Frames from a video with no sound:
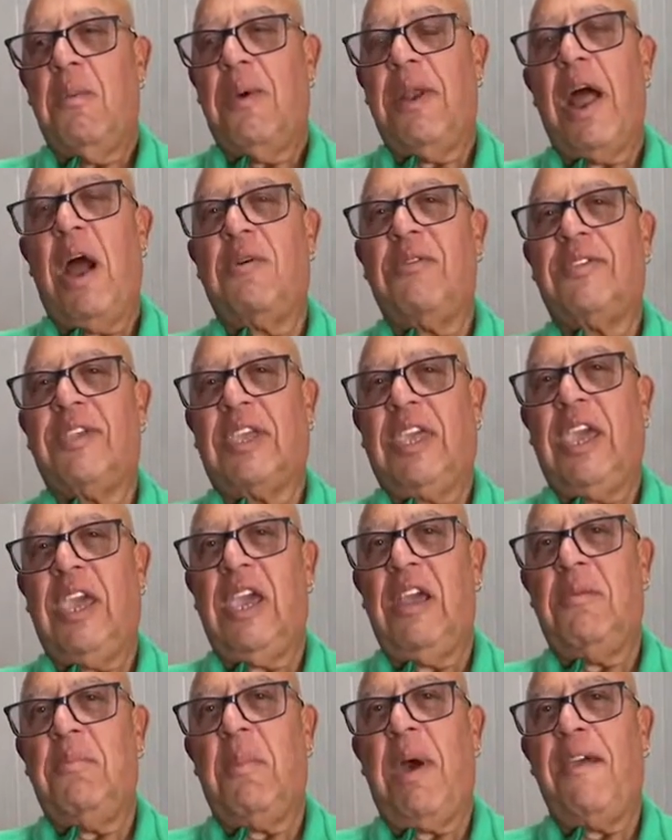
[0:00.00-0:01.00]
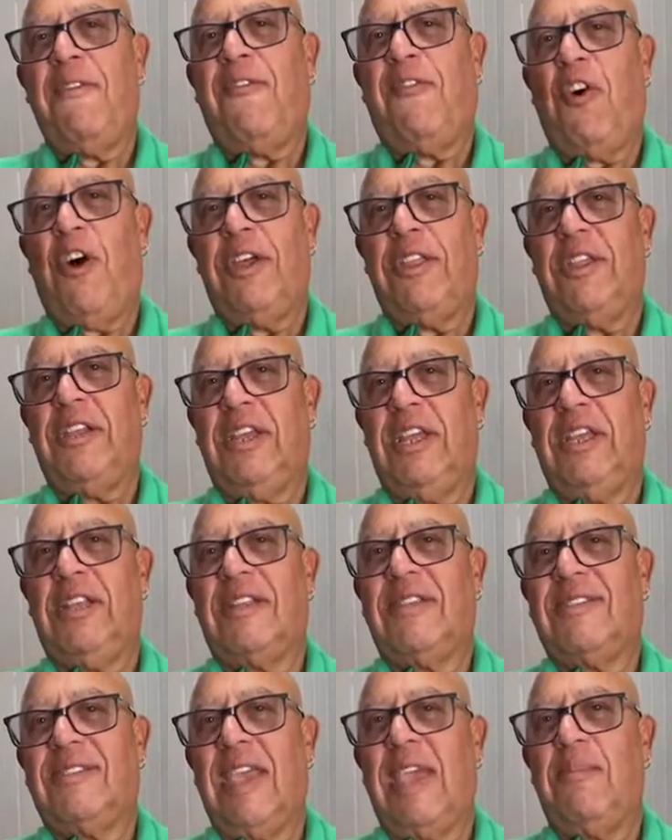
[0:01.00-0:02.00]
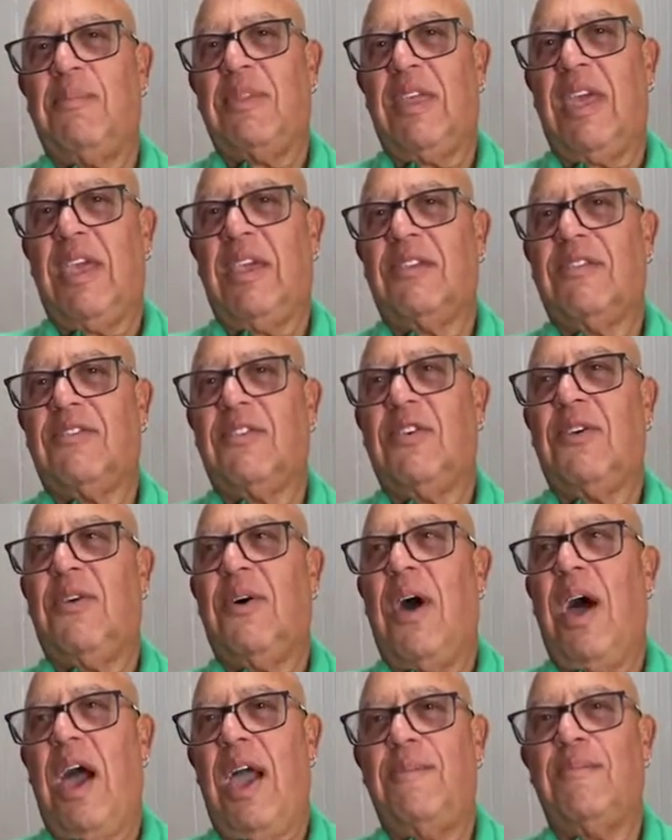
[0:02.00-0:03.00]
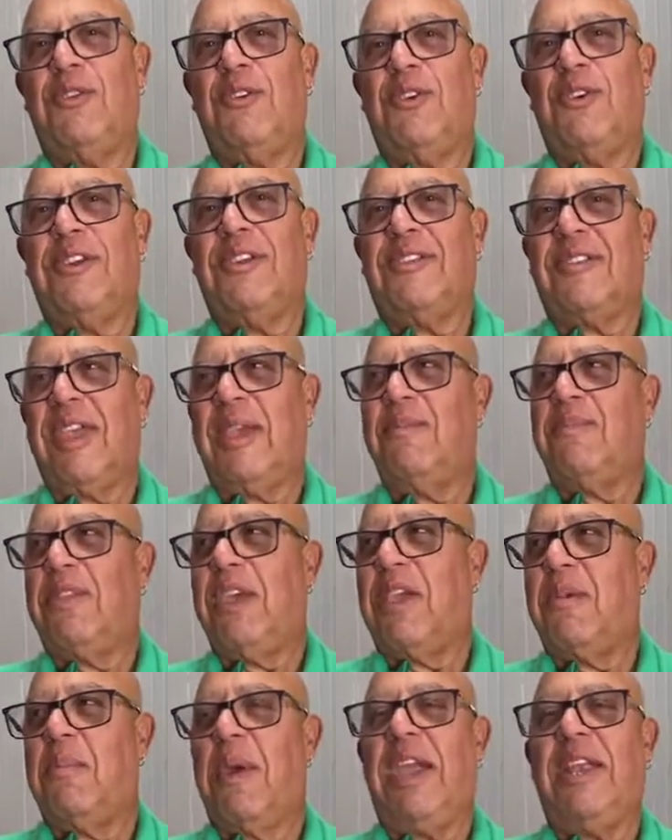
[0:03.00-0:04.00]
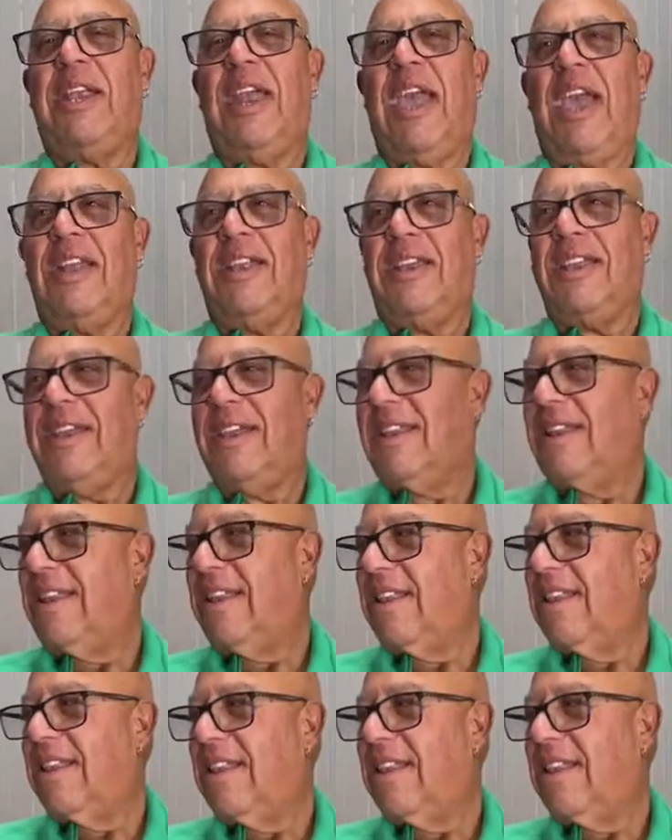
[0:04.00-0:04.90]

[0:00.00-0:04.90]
When I was a kid, my father did the same thing, so I'm doing the same thing my dad did.